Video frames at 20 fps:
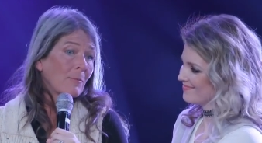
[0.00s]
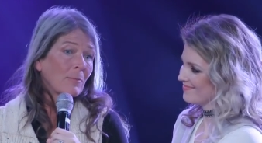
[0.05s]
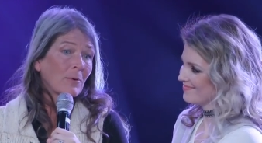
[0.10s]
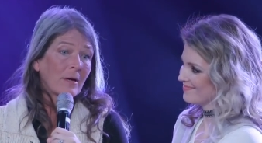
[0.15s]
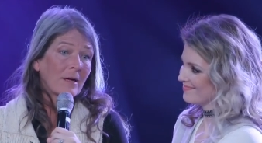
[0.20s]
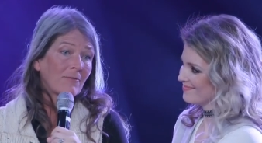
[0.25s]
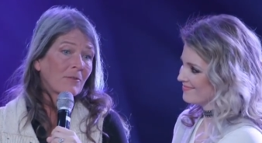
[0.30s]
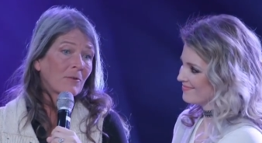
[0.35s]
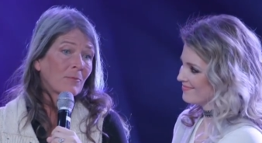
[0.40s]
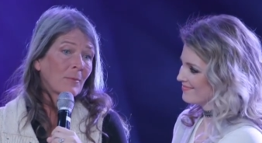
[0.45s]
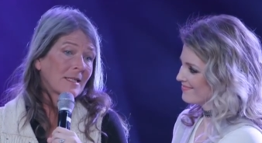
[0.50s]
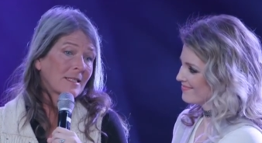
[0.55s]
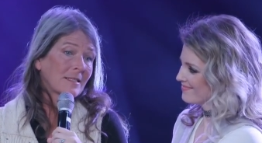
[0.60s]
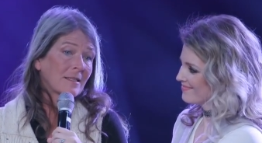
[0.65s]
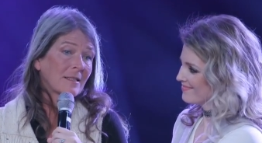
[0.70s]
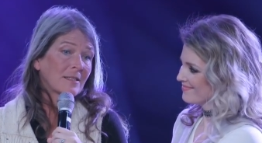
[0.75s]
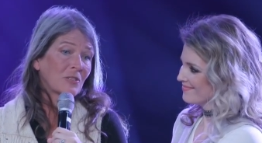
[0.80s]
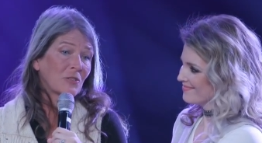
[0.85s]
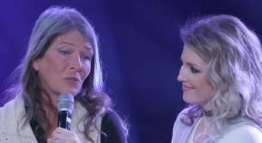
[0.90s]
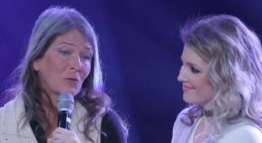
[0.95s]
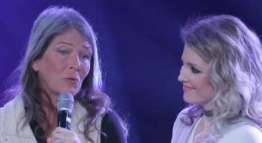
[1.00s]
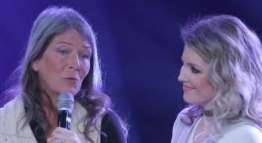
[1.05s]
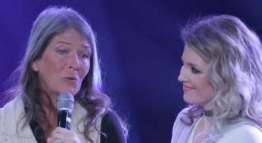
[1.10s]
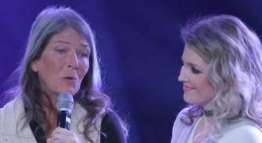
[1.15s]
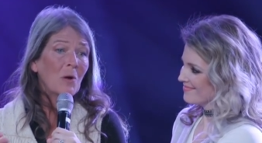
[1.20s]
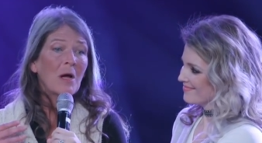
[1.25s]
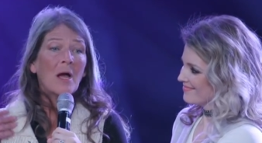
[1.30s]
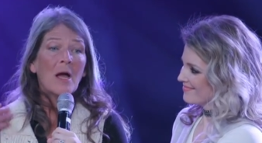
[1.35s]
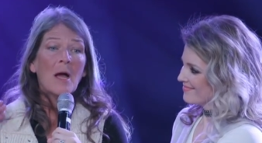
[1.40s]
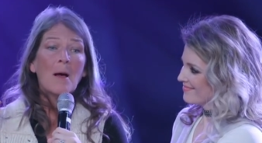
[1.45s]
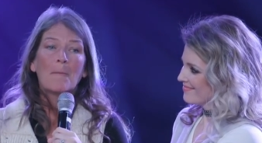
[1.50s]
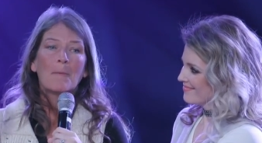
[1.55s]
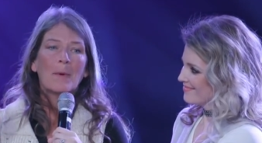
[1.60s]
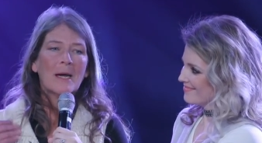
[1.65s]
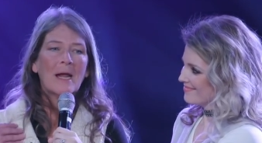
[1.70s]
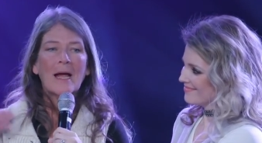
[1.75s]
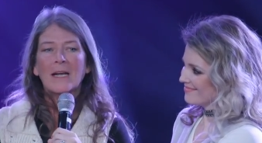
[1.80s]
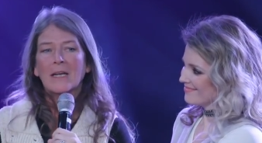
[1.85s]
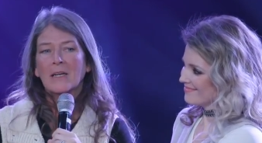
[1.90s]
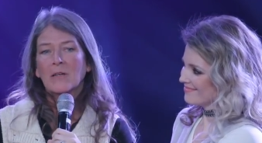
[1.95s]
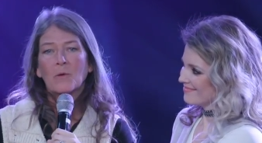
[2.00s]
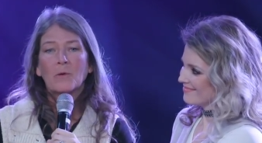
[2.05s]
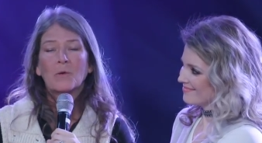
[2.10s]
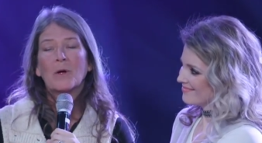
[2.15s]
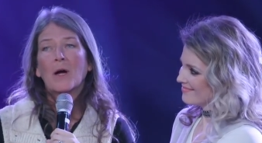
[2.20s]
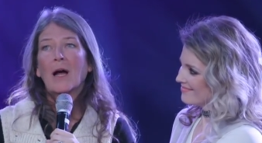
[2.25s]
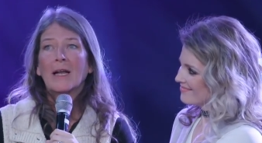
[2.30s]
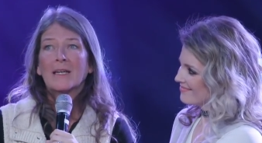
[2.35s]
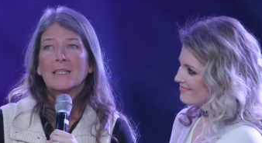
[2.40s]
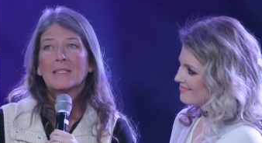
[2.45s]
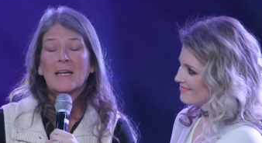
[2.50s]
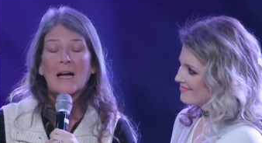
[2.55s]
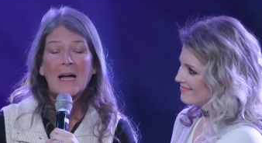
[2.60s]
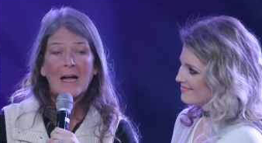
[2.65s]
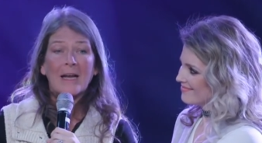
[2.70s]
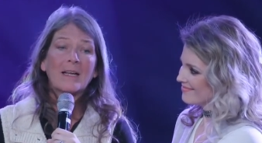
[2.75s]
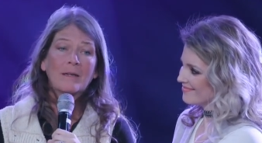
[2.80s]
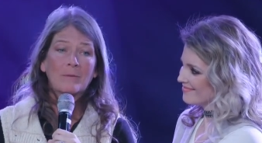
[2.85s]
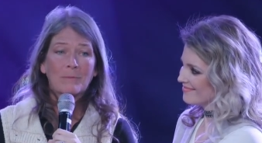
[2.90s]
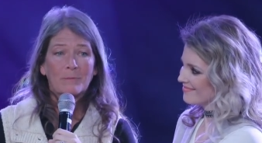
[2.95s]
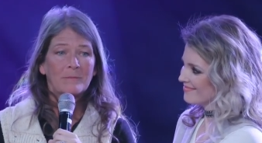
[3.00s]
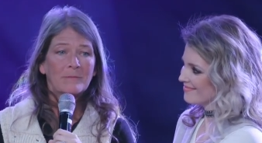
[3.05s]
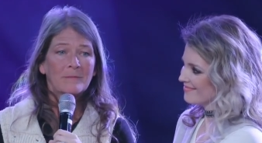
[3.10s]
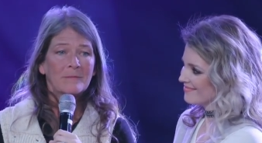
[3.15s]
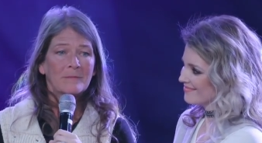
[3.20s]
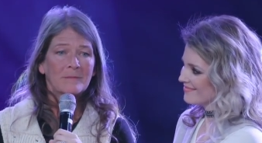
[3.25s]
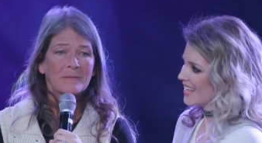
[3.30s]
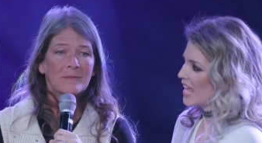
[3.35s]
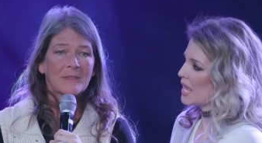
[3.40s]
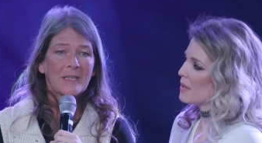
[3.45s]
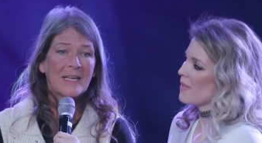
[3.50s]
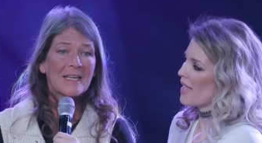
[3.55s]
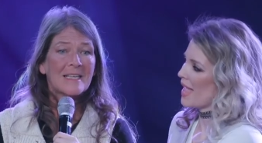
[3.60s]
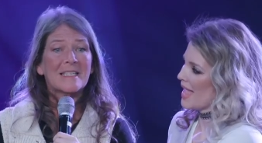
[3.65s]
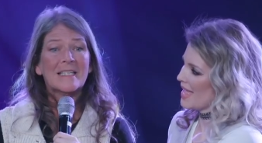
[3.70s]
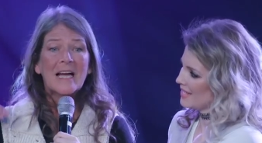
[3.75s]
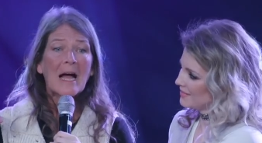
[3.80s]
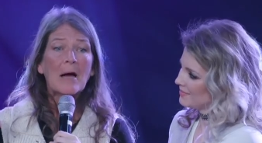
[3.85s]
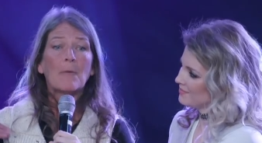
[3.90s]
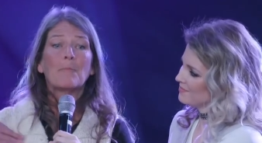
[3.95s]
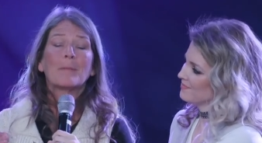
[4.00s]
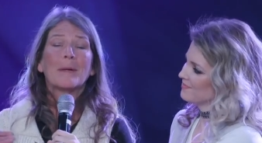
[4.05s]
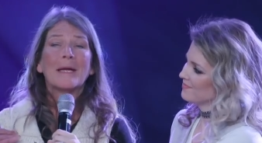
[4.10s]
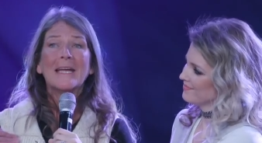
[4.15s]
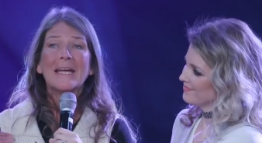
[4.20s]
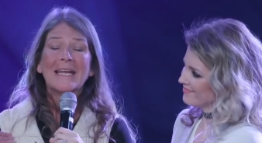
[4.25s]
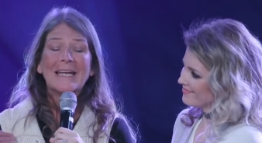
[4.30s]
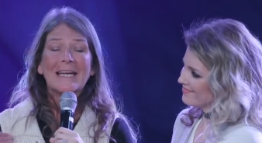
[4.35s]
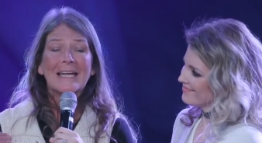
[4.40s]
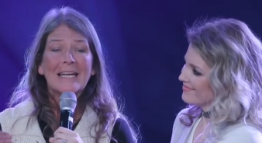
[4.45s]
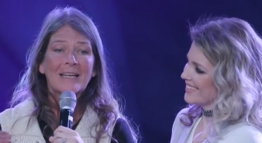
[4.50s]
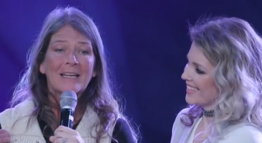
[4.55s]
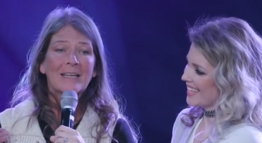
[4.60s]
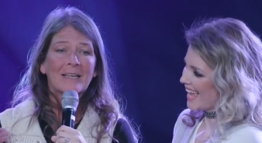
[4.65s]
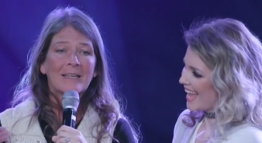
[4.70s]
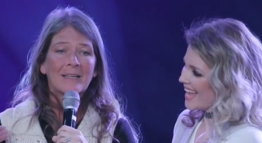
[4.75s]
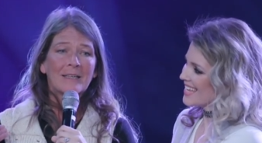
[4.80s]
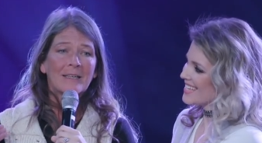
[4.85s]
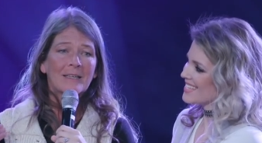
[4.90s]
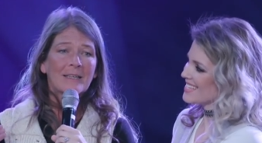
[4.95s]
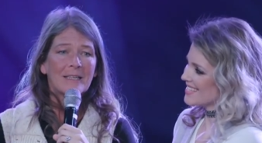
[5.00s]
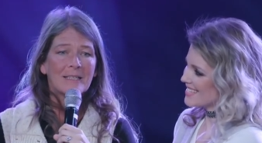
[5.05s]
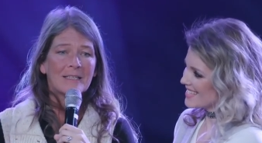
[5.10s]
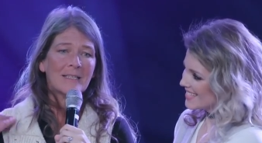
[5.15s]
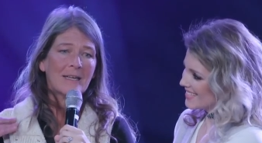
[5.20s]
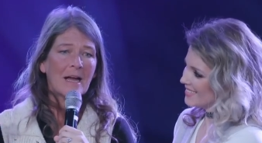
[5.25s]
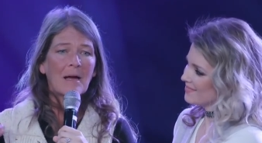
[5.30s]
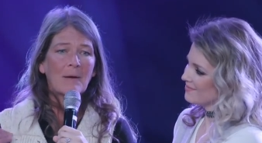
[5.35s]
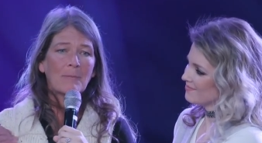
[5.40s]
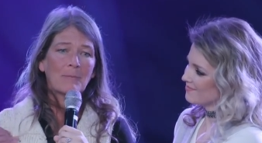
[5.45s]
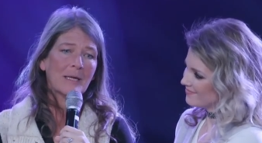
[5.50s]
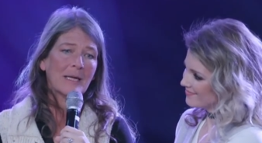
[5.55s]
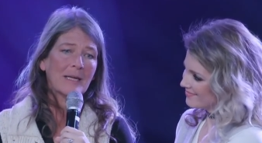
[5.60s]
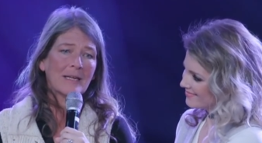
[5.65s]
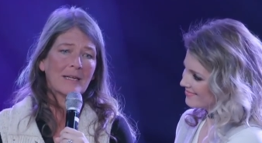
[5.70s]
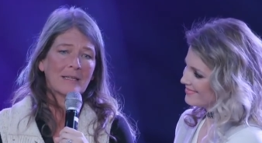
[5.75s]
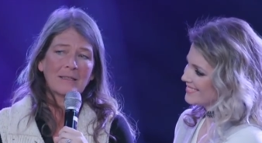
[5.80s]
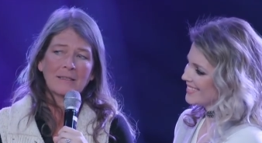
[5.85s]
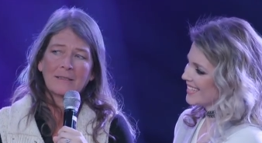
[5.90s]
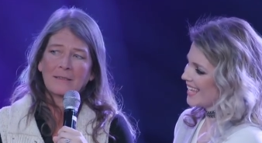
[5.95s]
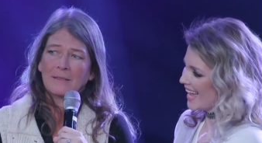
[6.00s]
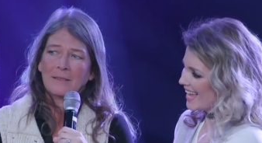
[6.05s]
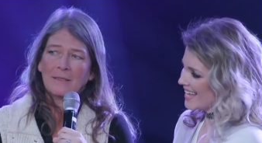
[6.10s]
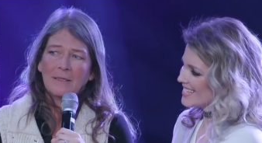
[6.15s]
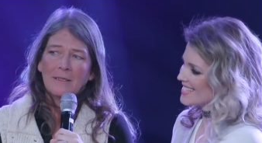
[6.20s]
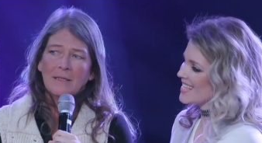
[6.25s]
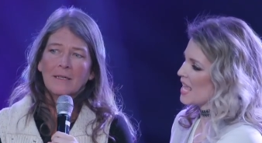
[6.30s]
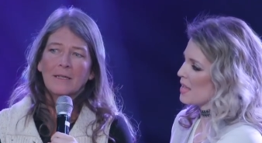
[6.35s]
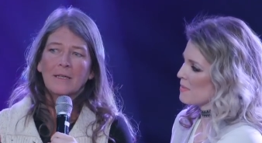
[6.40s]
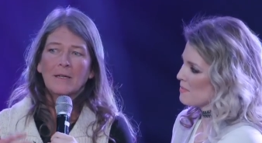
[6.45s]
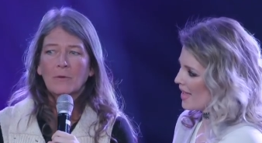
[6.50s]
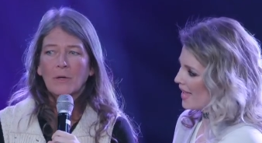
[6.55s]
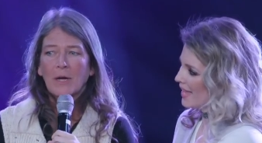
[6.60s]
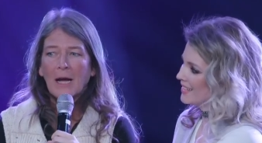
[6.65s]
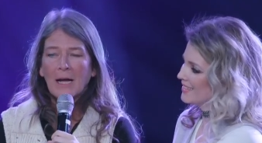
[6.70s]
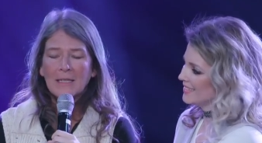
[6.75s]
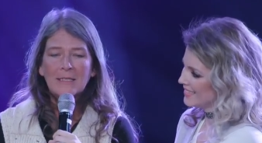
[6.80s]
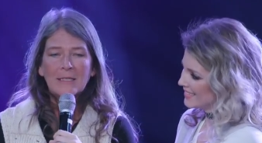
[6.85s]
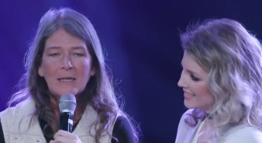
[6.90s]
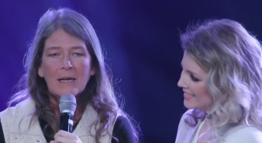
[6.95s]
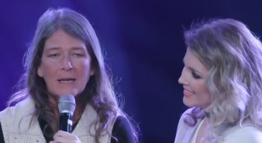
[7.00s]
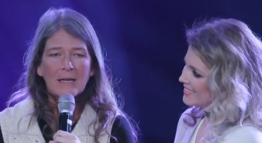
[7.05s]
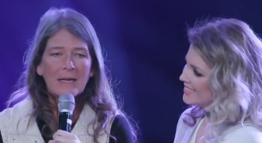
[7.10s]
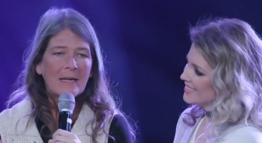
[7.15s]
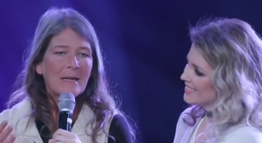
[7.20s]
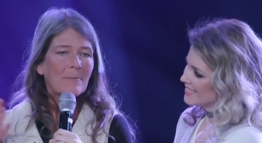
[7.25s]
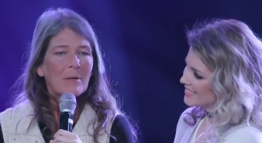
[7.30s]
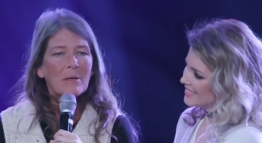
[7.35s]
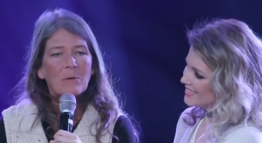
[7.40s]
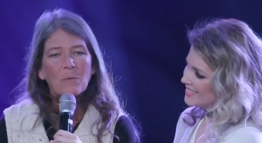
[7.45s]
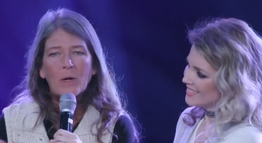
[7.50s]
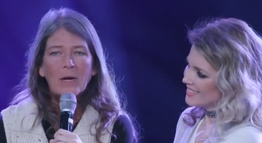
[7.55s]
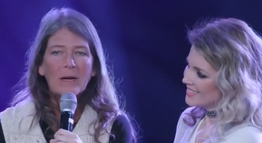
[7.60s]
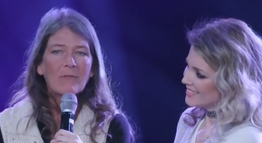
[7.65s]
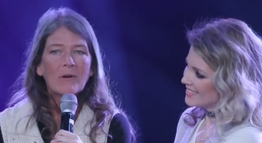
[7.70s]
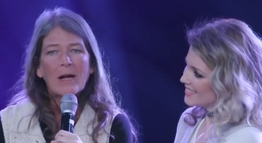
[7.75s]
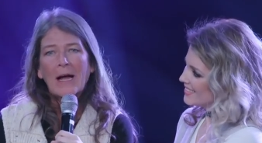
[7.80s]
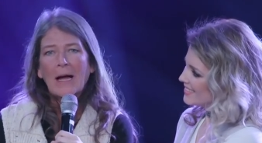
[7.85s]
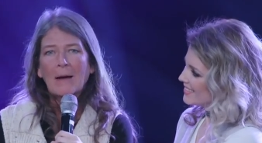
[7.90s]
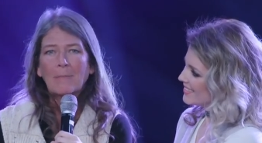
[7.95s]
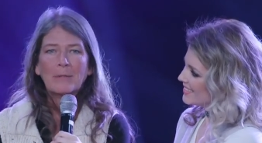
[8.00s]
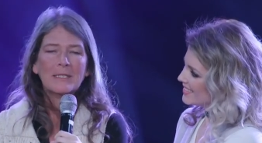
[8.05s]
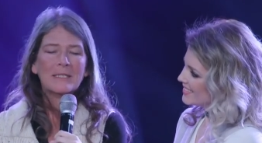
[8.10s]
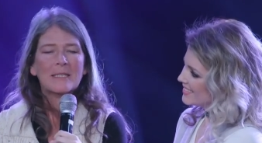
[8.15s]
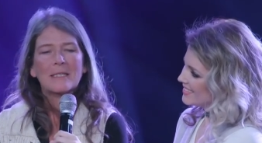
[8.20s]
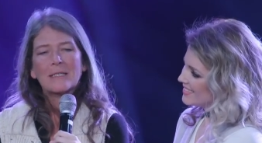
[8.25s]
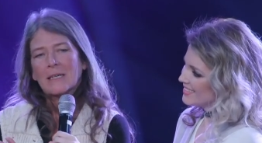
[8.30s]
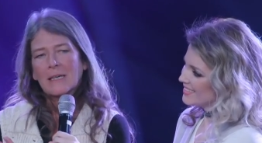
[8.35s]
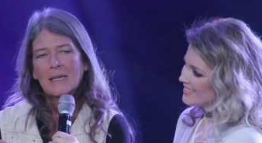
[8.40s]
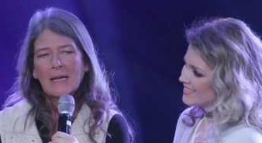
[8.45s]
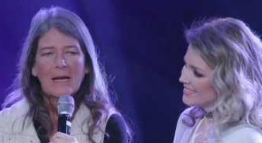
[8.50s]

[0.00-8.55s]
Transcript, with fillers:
Speaker 1: pray for my son too, but I know God's got him. Amen. He's got me. Yes. He's got me.
Speaker 2: Yes. You know, God's
Speaker 1: got him and whatever happens is going to